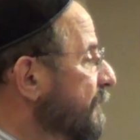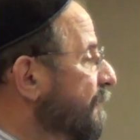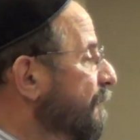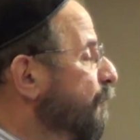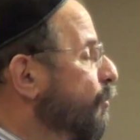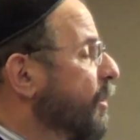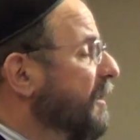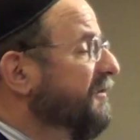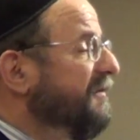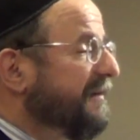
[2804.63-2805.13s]

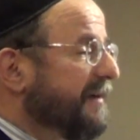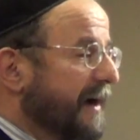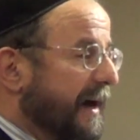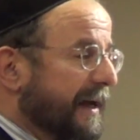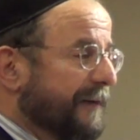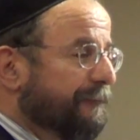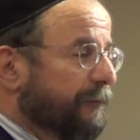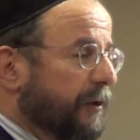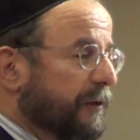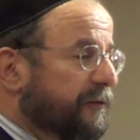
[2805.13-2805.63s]
forced
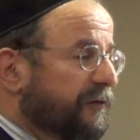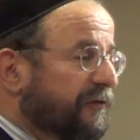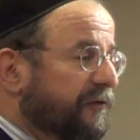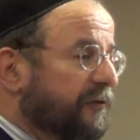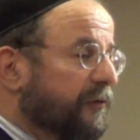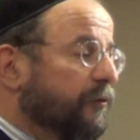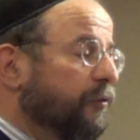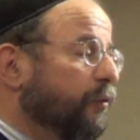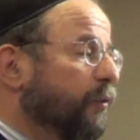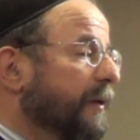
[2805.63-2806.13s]

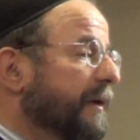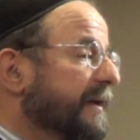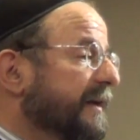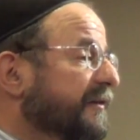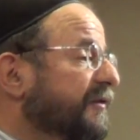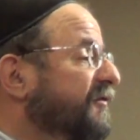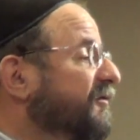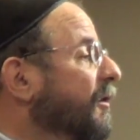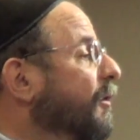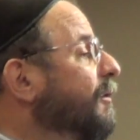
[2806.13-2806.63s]
converts who would
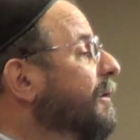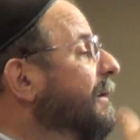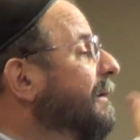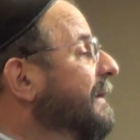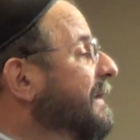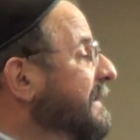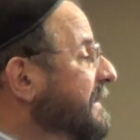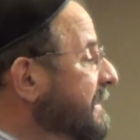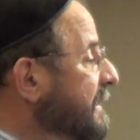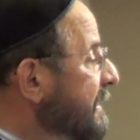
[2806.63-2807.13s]

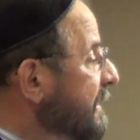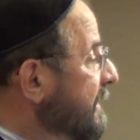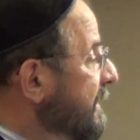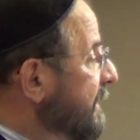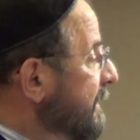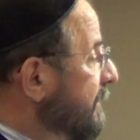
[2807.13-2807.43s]
externally